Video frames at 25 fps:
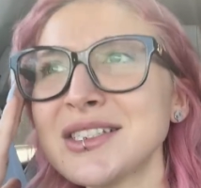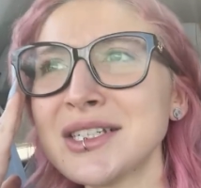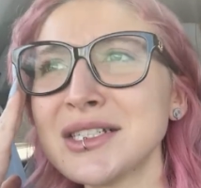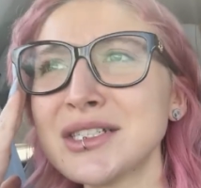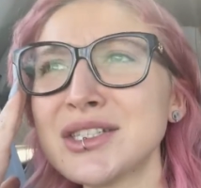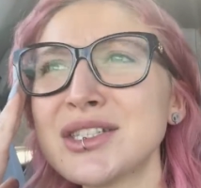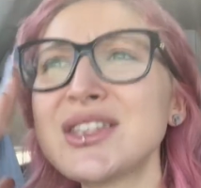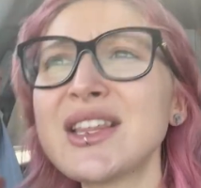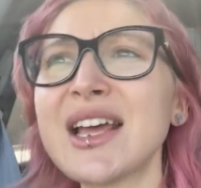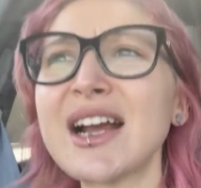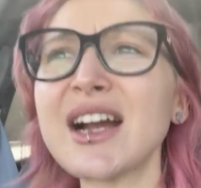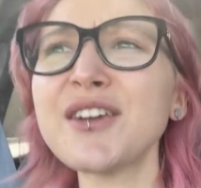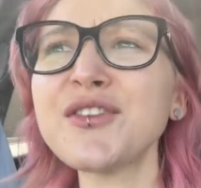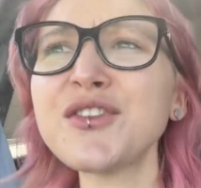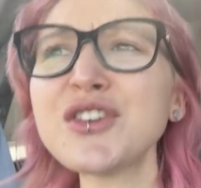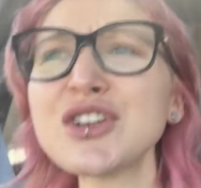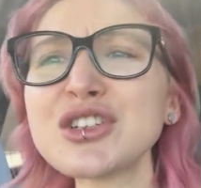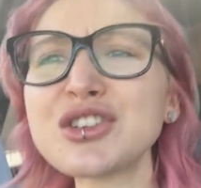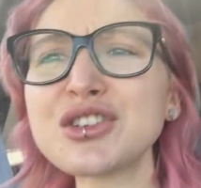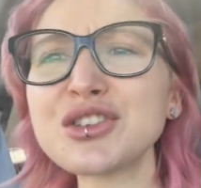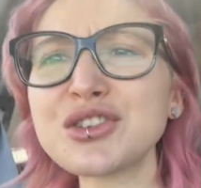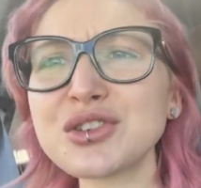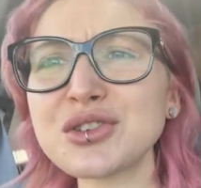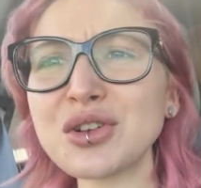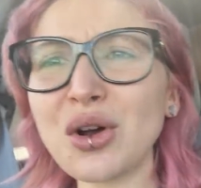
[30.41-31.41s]
it's there for
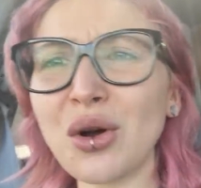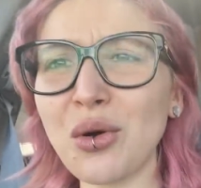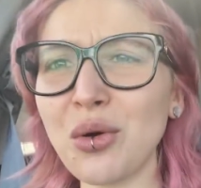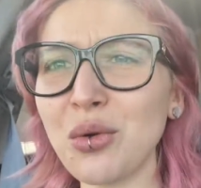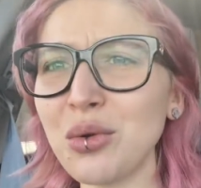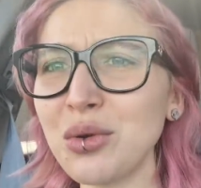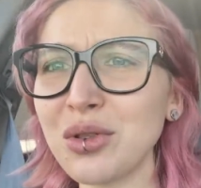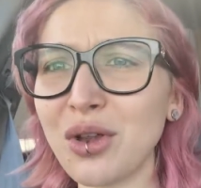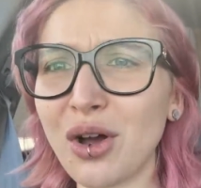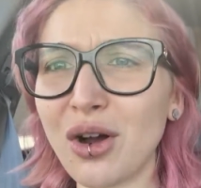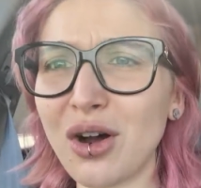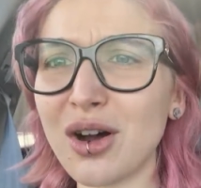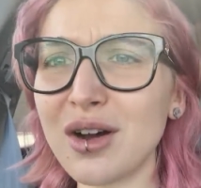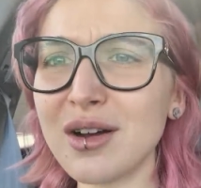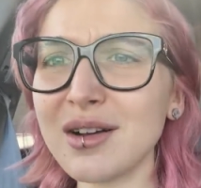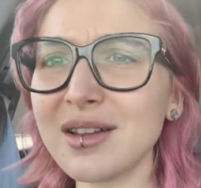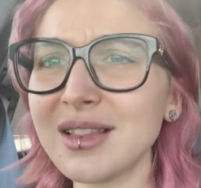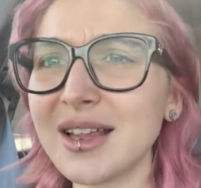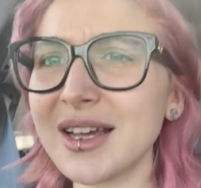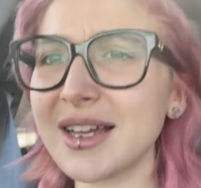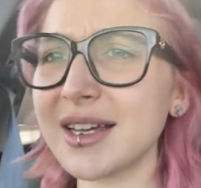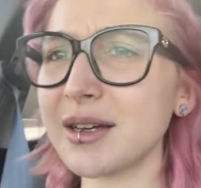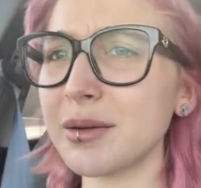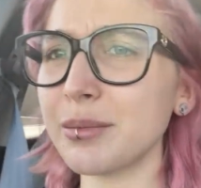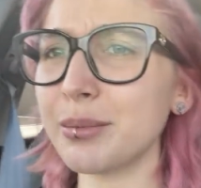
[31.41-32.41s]
so long,
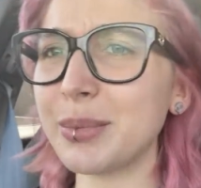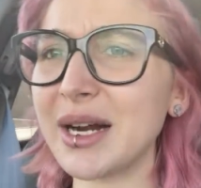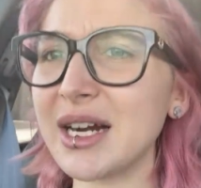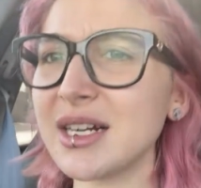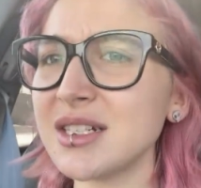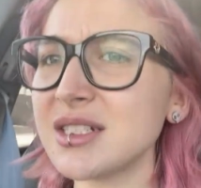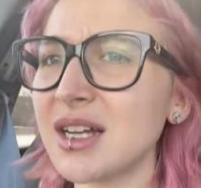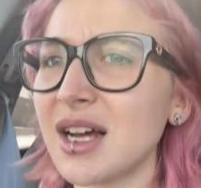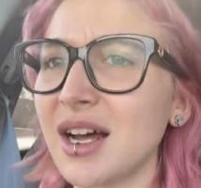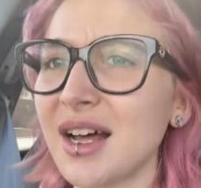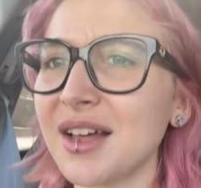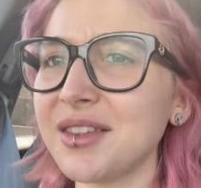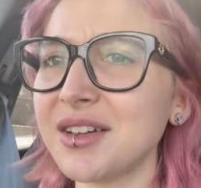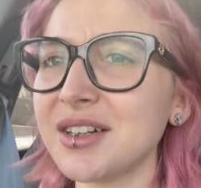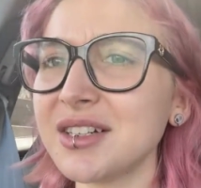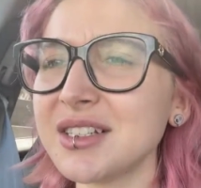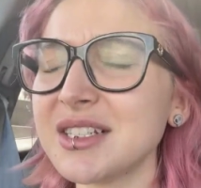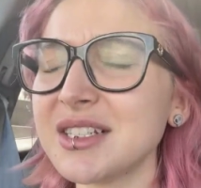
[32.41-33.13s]
like compared to other